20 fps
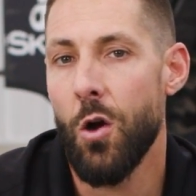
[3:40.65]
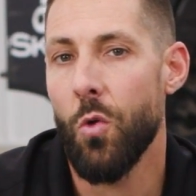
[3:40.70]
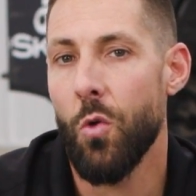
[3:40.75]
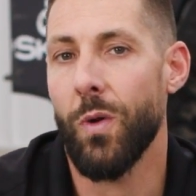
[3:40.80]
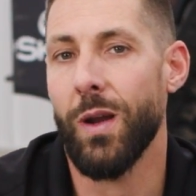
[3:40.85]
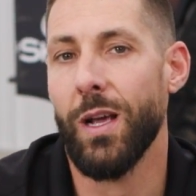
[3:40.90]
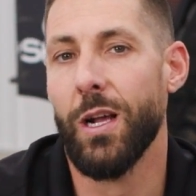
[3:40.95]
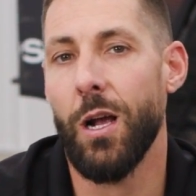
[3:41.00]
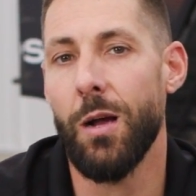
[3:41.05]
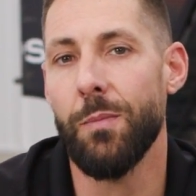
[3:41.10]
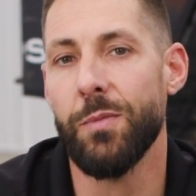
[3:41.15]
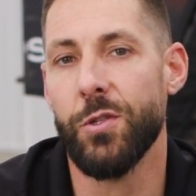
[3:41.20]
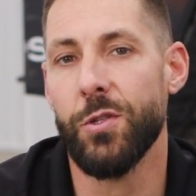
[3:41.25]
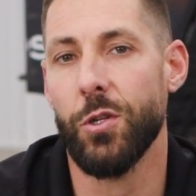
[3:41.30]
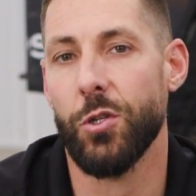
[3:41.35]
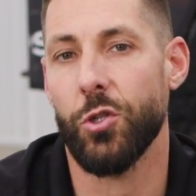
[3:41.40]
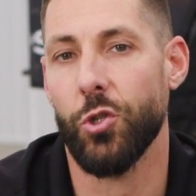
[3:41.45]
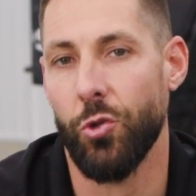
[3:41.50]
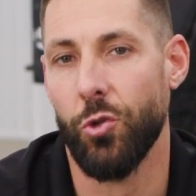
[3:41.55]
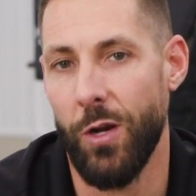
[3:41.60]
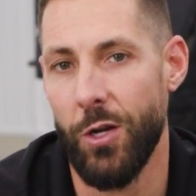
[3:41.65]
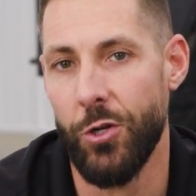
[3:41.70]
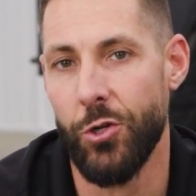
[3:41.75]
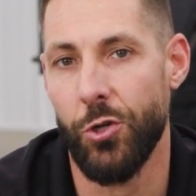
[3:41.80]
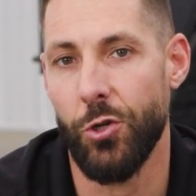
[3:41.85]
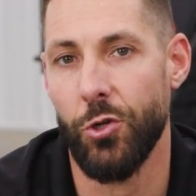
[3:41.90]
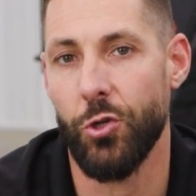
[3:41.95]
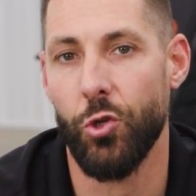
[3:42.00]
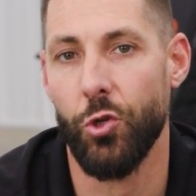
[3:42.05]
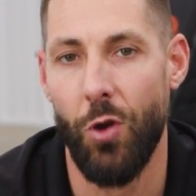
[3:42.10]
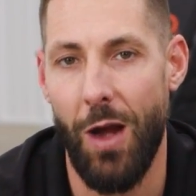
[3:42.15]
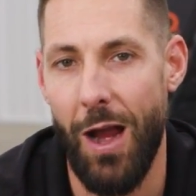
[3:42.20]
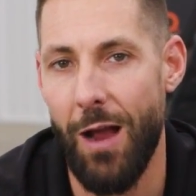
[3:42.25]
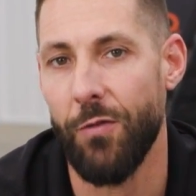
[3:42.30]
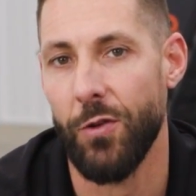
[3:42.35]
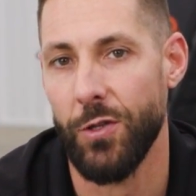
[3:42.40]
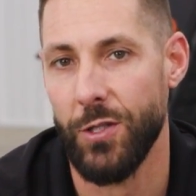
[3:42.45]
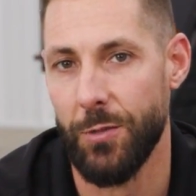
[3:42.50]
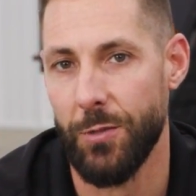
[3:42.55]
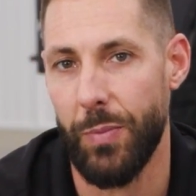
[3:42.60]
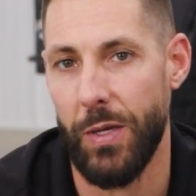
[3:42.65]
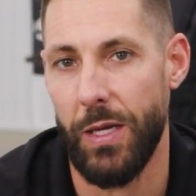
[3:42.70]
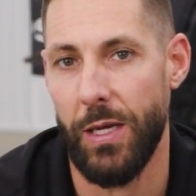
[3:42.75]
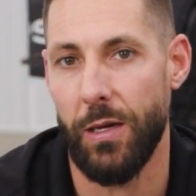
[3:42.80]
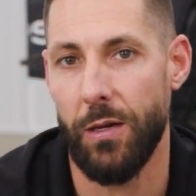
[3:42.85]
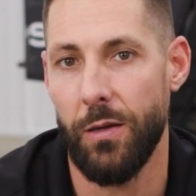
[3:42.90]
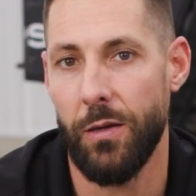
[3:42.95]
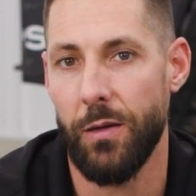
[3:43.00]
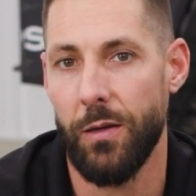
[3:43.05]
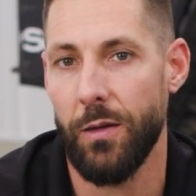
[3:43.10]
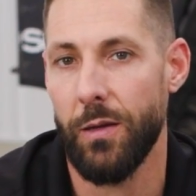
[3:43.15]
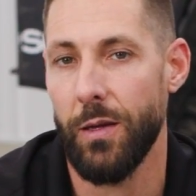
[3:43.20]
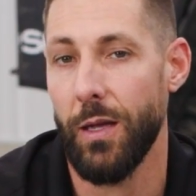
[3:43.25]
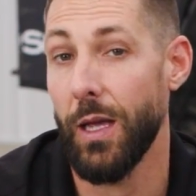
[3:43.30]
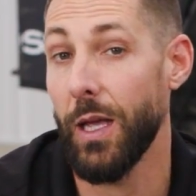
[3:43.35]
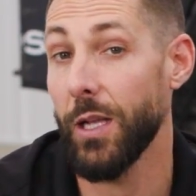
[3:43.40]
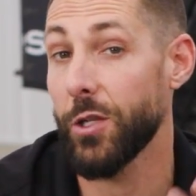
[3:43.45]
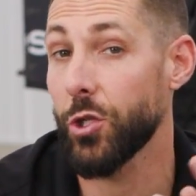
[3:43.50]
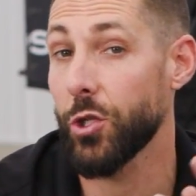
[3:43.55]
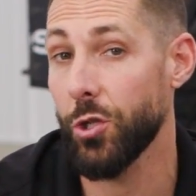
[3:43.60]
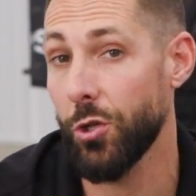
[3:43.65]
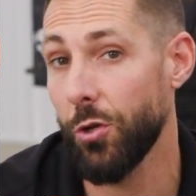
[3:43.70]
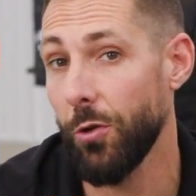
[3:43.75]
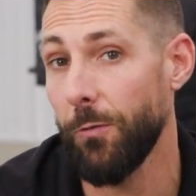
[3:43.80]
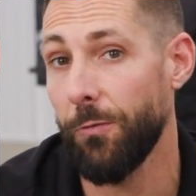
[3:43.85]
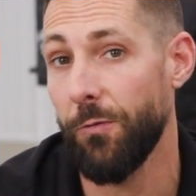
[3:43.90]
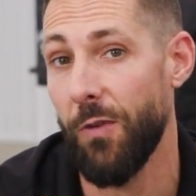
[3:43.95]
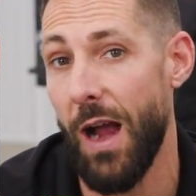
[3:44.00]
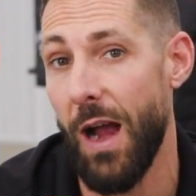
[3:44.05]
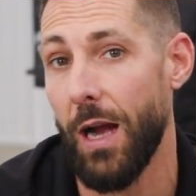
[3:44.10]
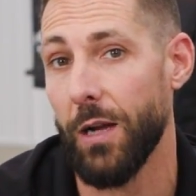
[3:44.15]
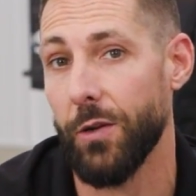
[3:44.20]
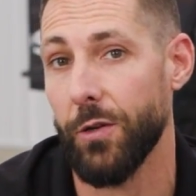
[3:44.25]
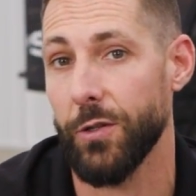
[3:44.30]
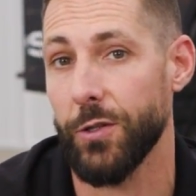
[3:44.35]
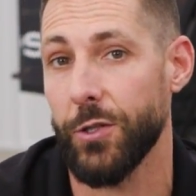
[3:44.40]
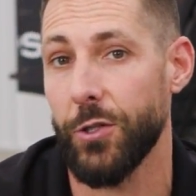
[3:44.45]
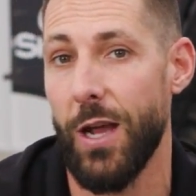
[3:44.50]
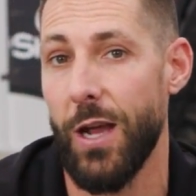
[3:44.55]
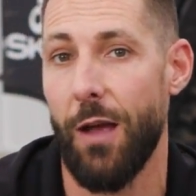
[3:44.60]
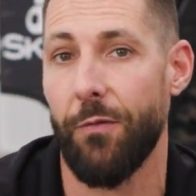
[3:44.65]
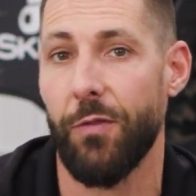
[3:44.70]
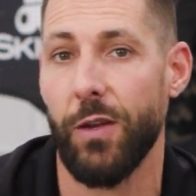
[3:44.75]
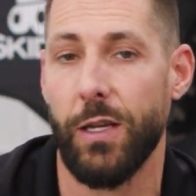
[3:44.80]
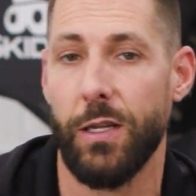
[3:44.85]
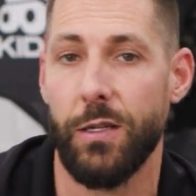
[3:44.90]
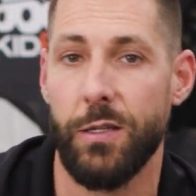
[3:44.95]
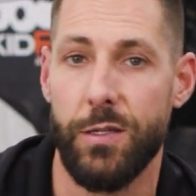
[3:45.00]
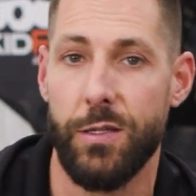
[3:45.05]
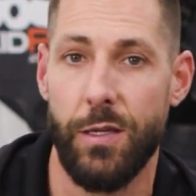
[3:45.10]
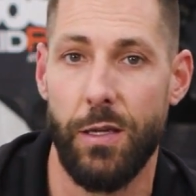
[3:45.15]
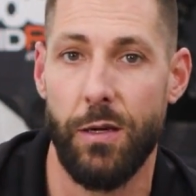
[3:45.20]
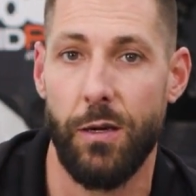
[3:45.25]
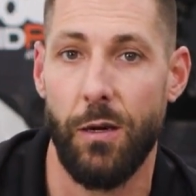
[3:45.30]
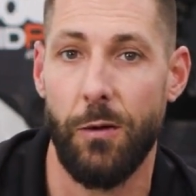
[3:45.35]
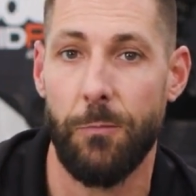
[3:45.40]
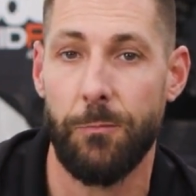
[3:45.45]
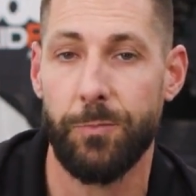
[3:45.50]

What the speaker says: When it comes to trencher travel speed, it's 2 factors you have to consider.